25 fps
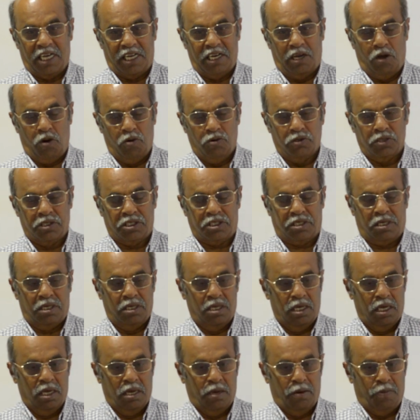announced,
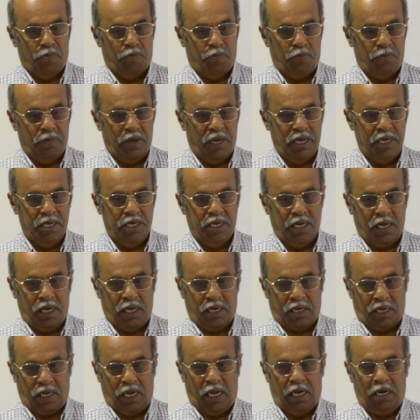
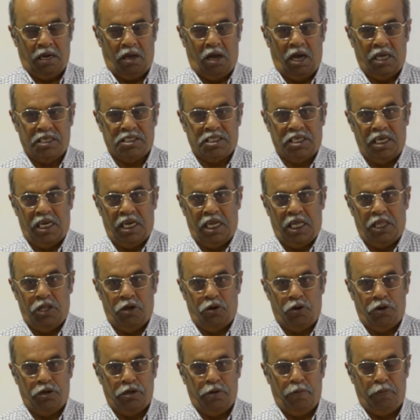India and Australia, they
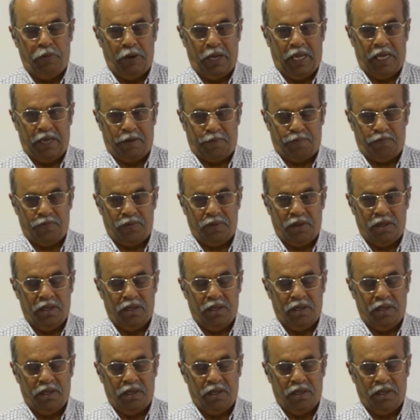are going to play.